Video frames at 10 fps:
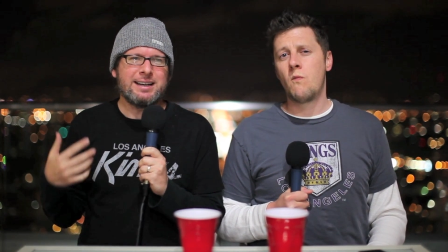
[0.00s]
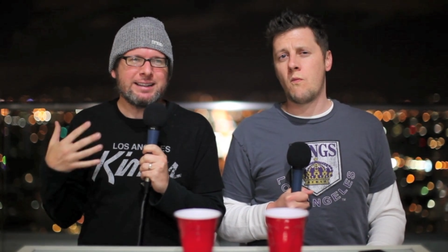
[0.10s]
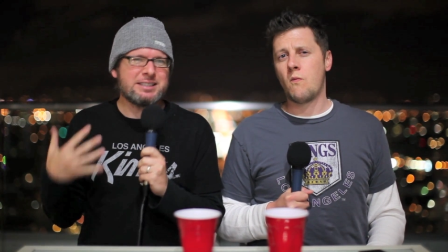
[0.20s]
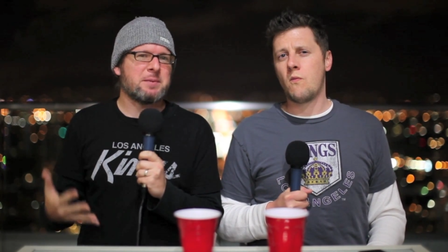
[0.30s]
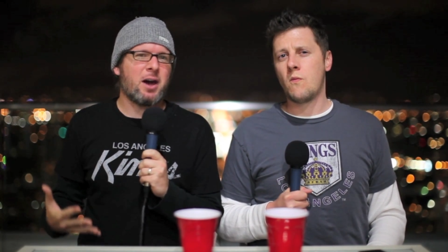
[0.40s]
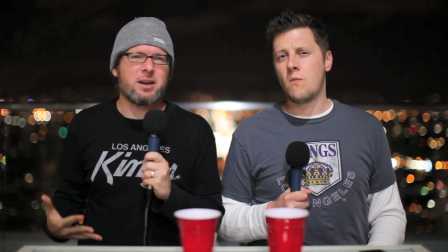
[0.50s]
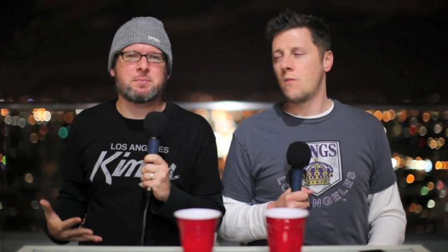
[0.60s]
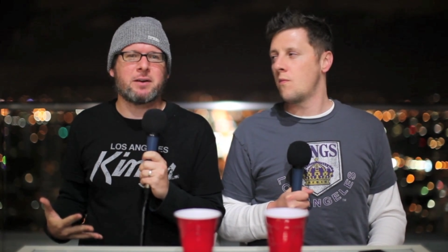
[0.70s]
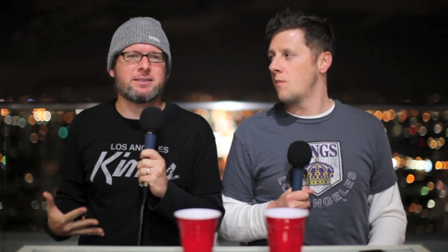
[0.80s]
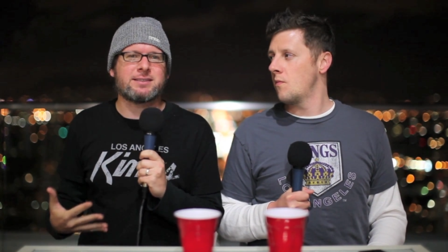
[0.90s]
Speaker 1: let's be honest
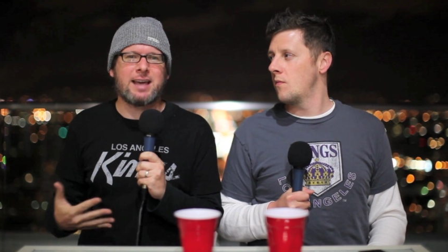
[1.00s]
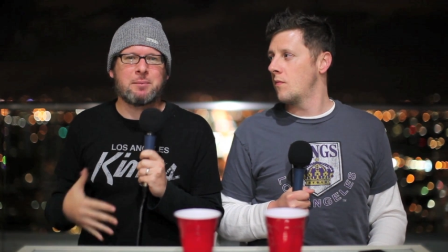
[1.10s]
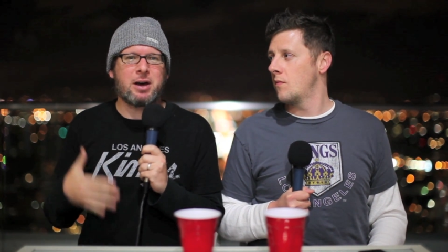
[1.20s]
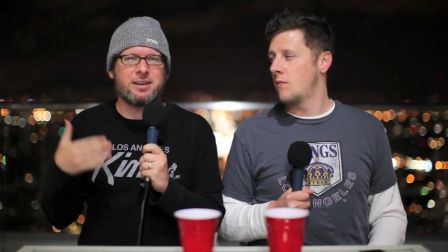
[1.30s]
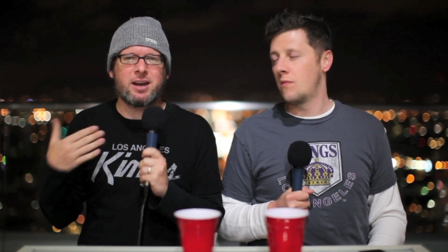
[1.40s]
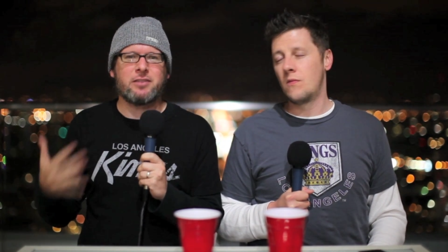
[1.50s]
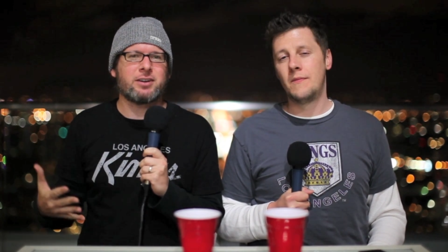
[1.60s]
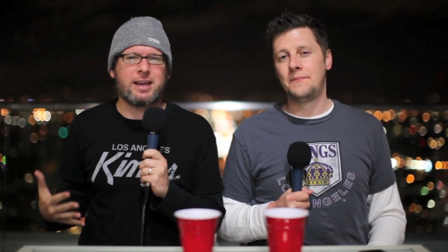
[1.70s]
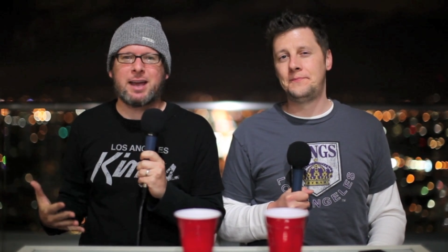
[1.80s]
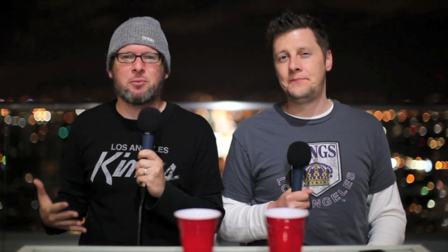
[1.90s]
about this game. Another
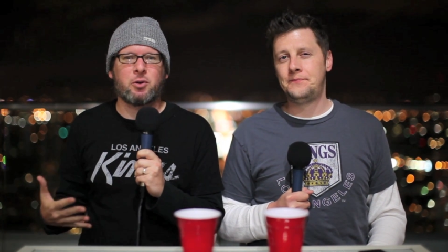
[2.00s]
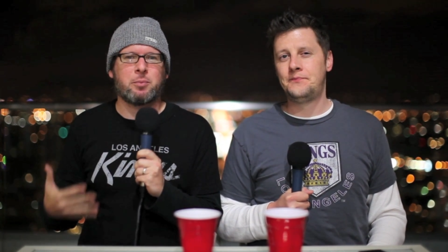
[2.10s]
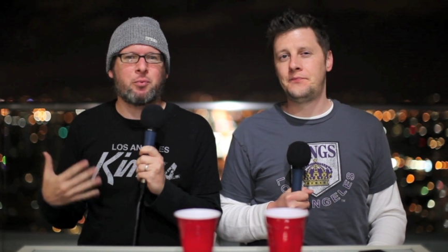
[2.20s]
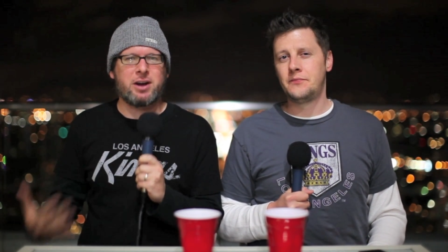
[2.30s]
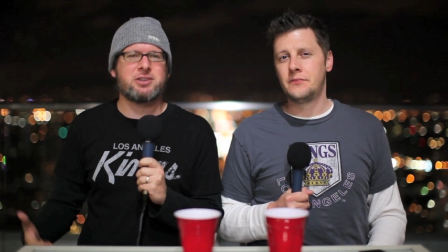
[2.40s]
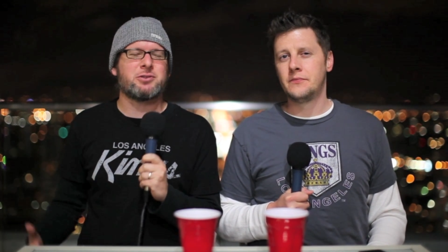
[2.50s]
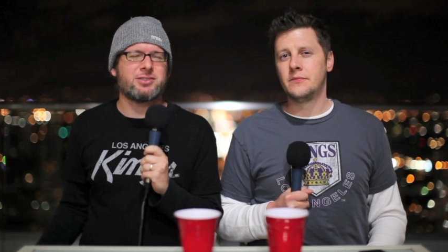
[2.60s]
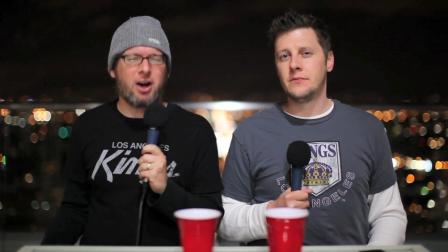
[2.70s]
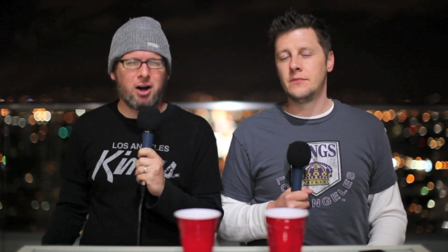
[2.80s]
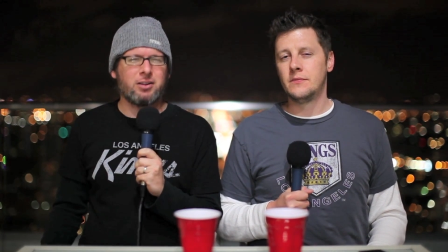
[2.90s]
game where the pressure
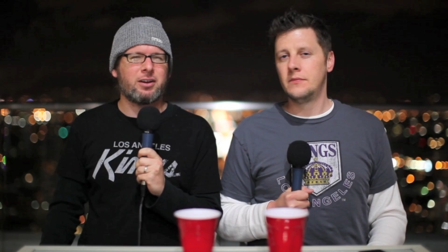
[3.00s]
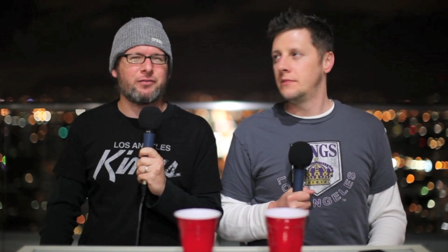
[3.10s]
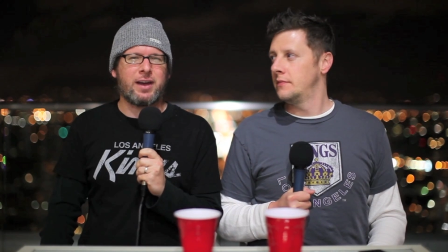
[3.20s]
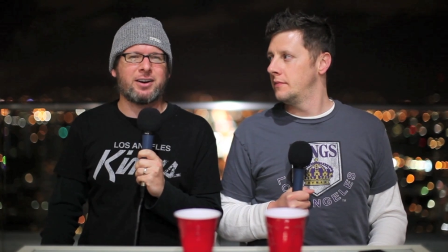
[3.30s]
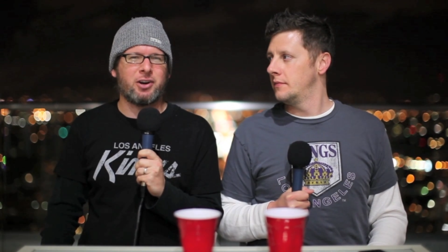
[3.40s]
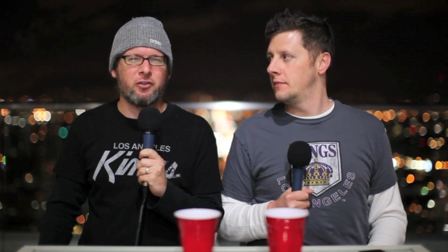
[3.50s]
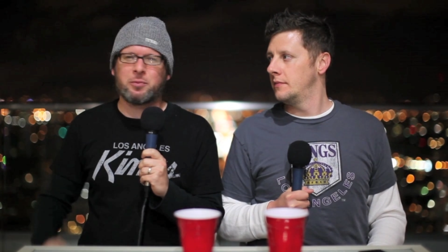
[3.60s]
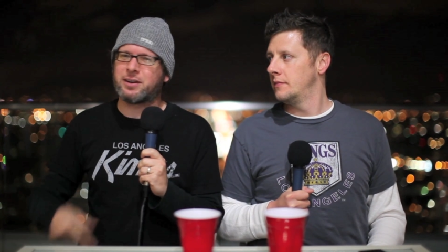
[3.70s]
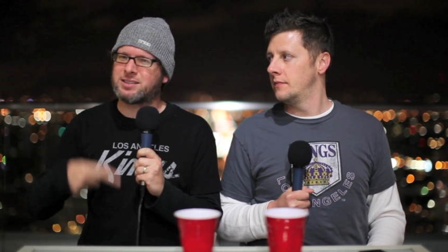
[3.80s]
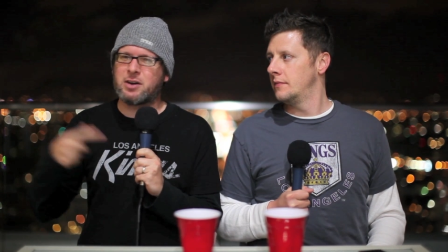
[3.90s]
is all on Vancouver
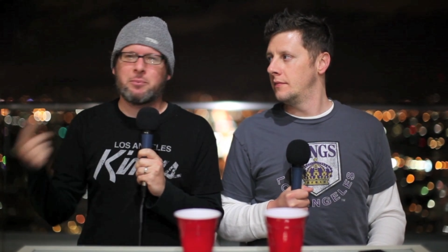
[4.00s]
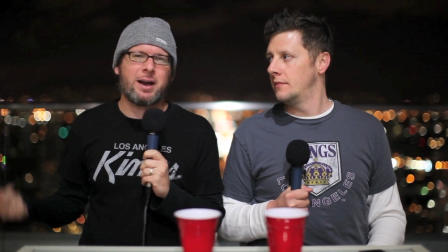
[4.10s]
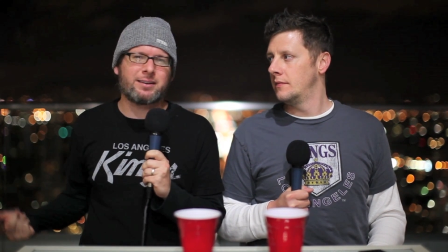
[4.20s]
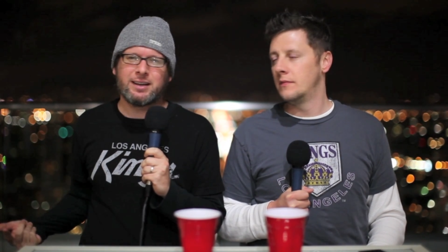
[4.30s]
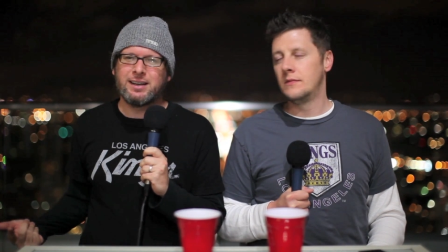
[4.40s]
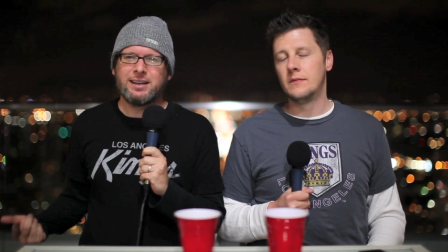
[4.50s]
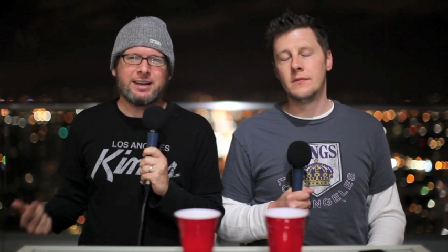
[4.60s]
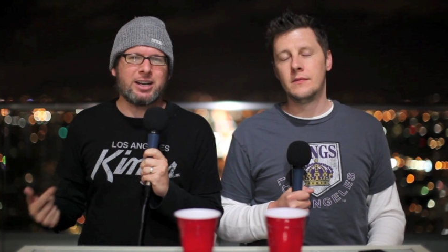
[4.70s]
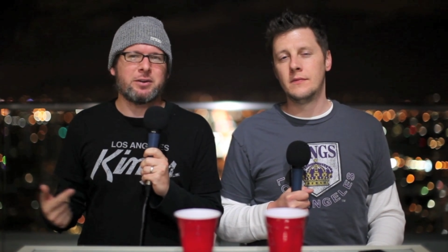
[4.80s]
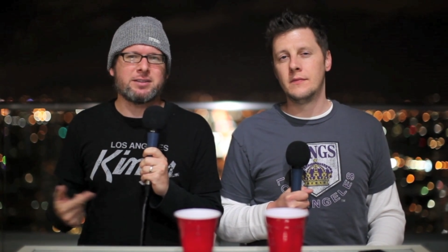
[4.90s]
because coming back,
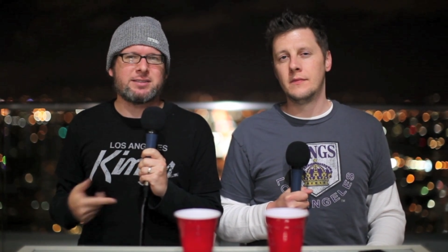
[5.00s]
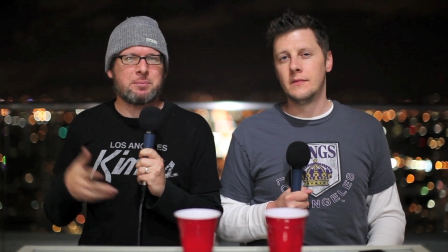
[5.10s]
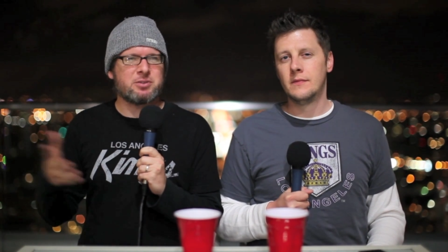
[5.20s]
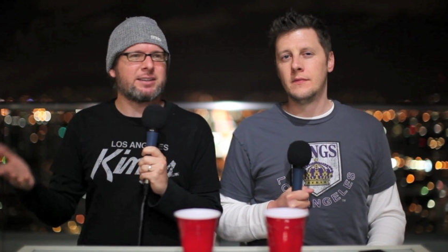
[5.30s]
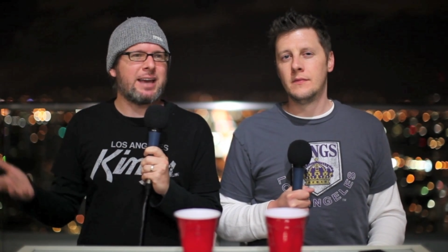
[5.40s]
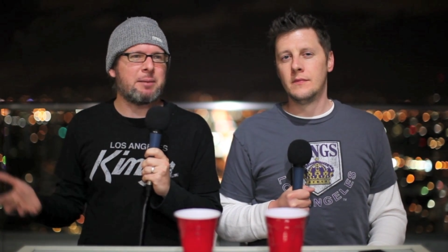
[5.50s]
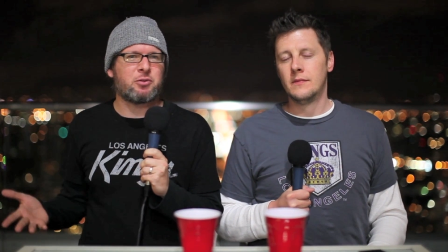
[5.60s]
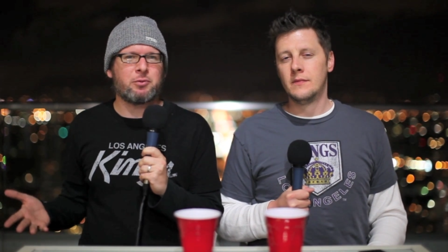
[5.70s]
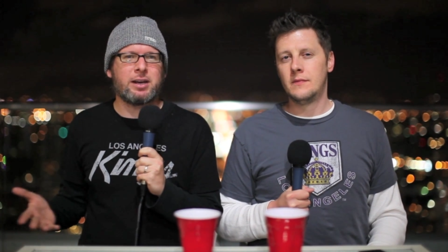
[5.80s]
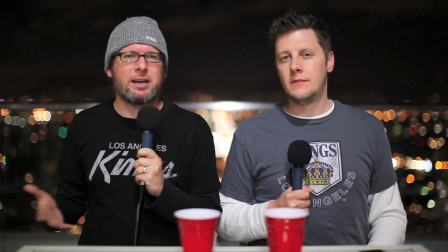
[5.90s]
you know, into Staples in Game
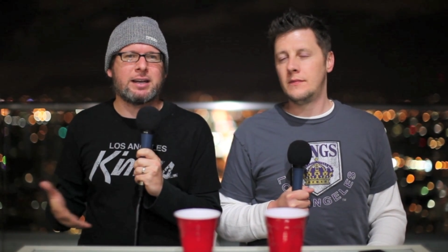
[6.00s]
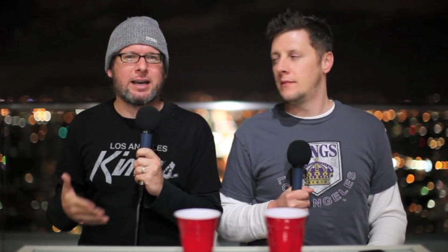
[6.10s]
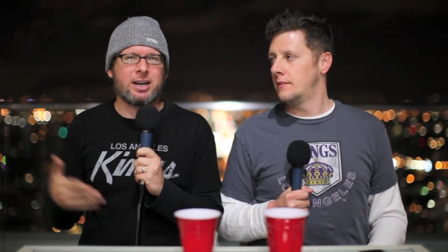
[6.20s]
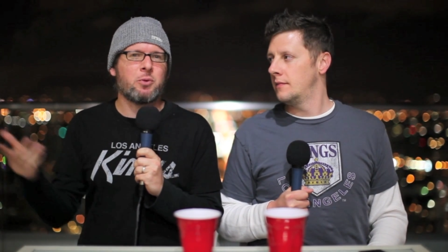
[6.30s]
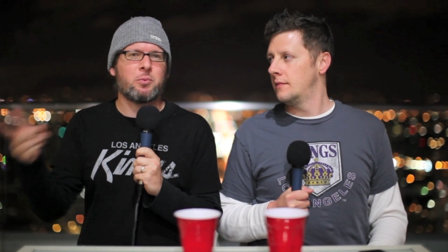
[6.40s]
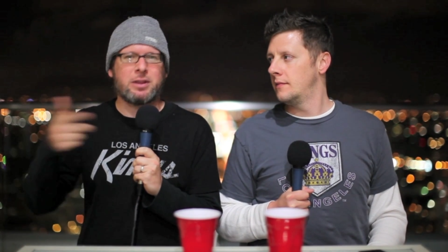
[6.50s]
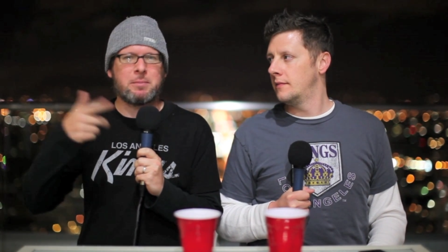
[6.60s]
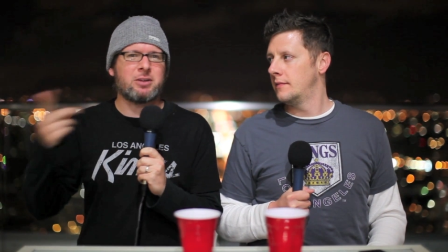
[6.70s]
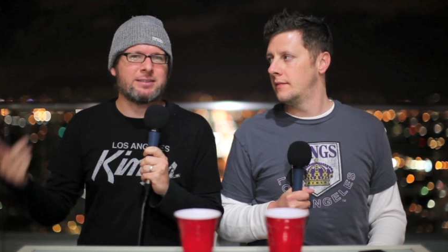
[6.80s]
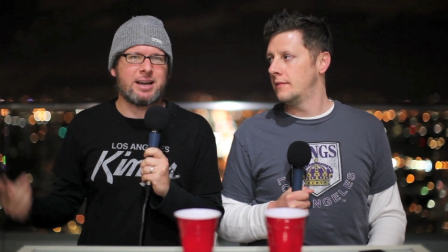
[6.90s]
Three, and I know we
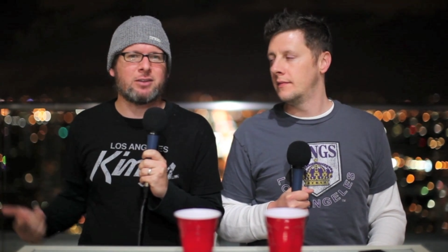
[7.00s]
melted down